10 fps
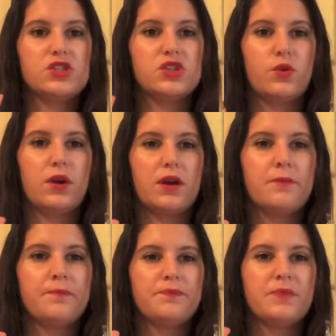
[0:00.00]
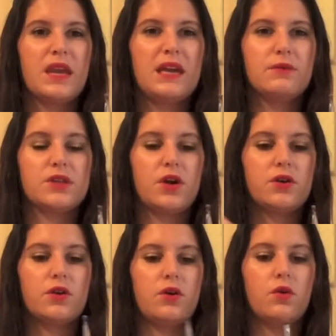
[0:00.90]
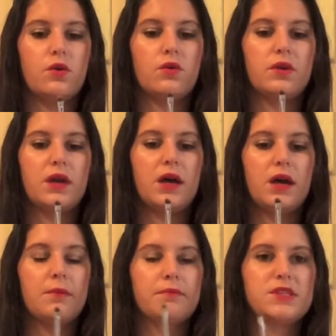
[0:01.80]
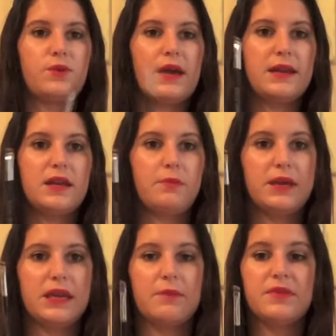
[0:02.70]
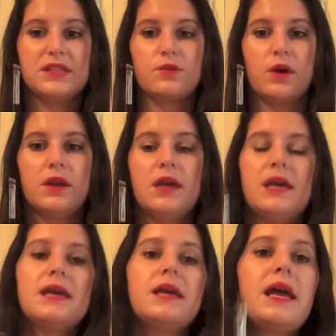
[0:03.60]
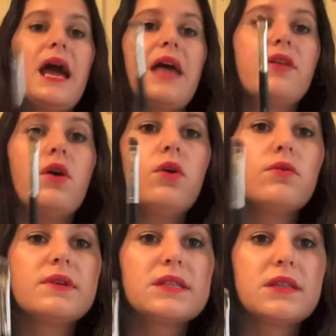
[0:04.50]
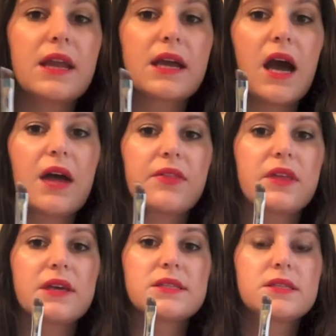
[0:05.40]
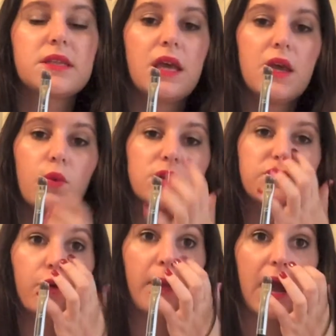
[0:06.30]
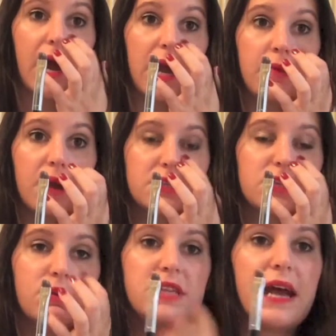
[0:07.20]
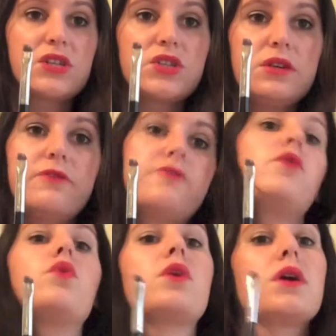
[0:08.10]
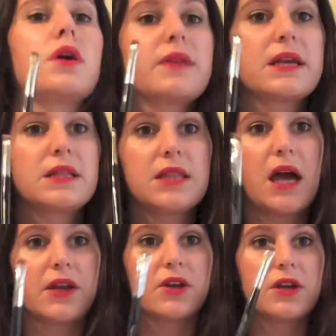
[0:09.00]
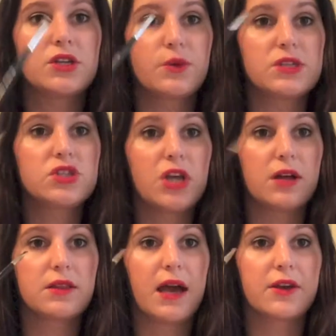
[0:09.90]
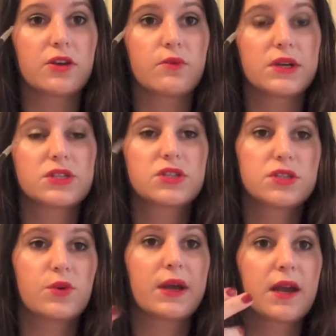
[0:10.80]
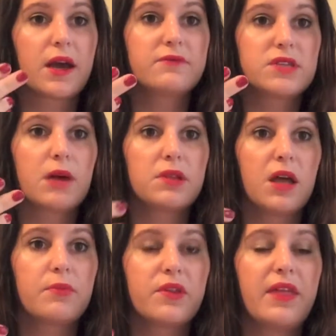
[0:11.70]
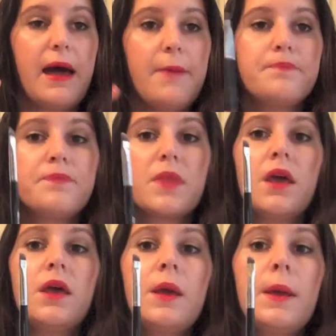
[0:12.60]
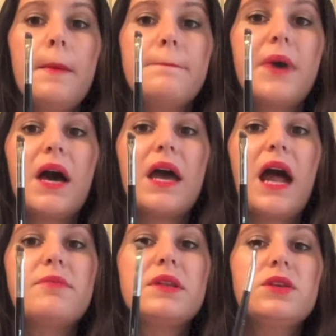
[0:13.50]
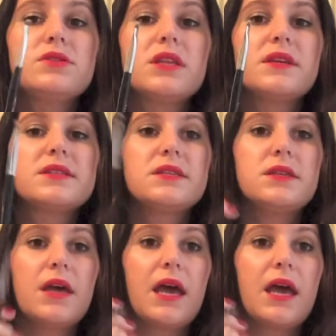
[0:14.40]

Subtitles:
short and it was hard to hold. So I ended up picking up this one. And the whole reason that I got this was for my eyebrows. So it's actually for like liner and doing gel liner, which, so I can kind of double up with that. But I've been using this in